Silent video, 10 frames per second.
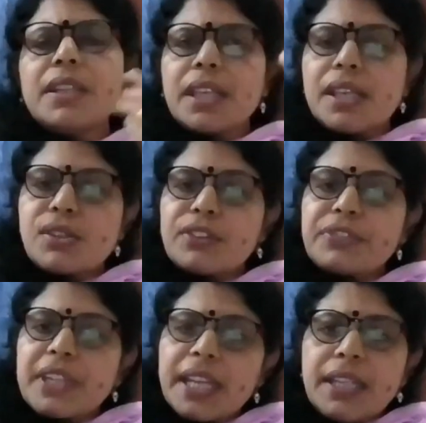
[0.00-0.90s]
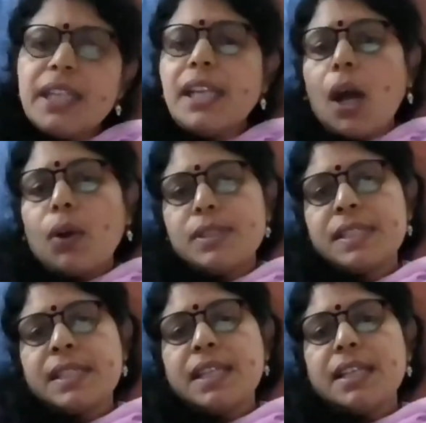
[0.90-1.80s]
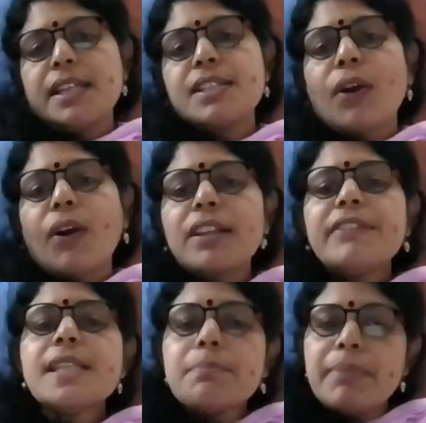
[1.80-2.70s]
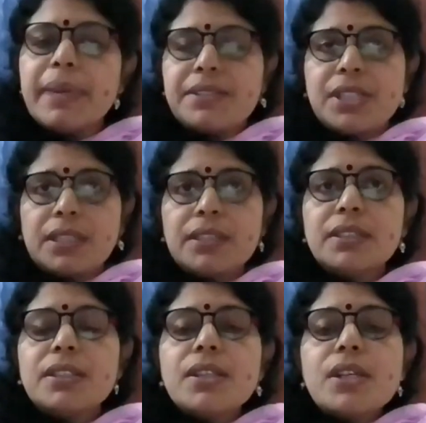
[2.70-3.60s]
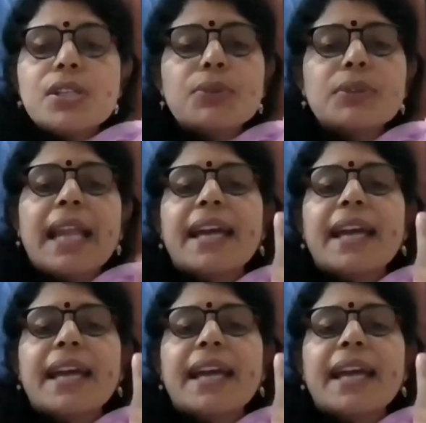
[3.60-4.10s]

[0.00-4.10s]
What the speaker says: In case of any doubts, it's always better to